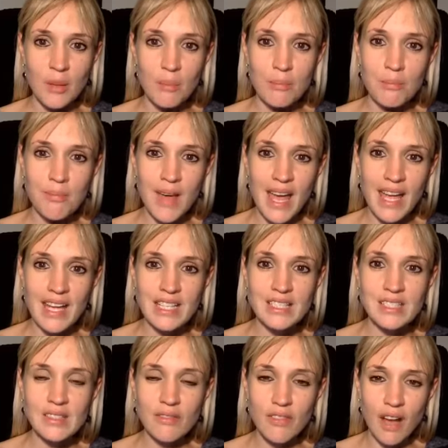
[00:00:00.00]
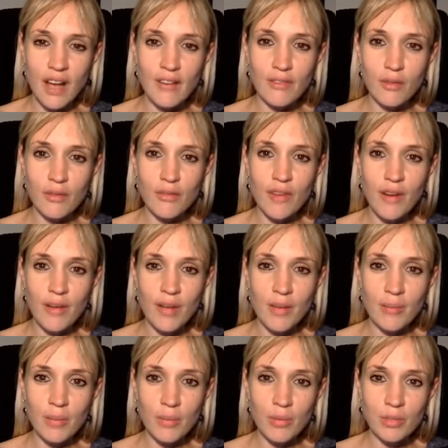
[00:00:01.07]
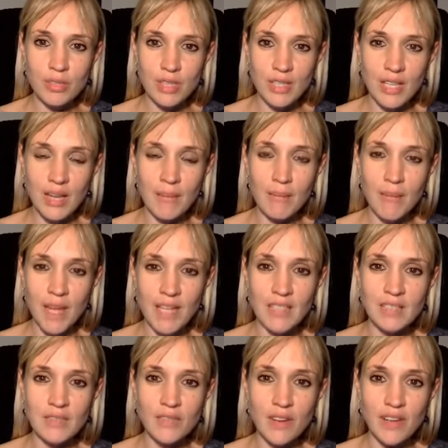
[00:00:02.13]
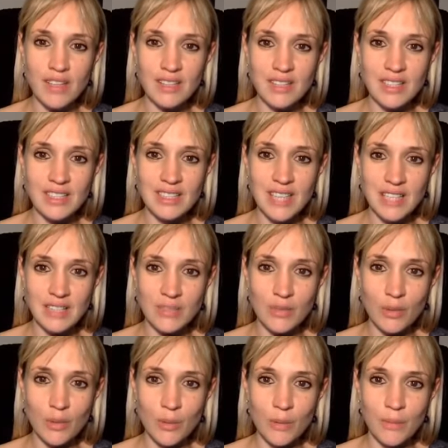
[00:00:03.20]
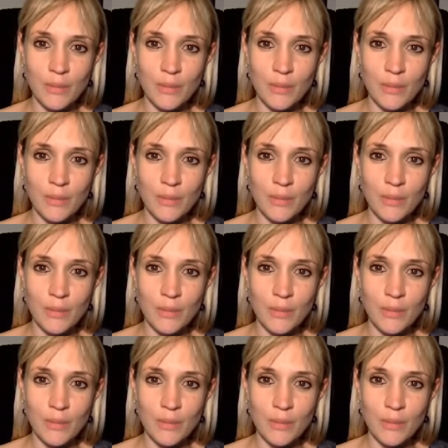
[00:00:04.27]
made survival very important and made us very successful.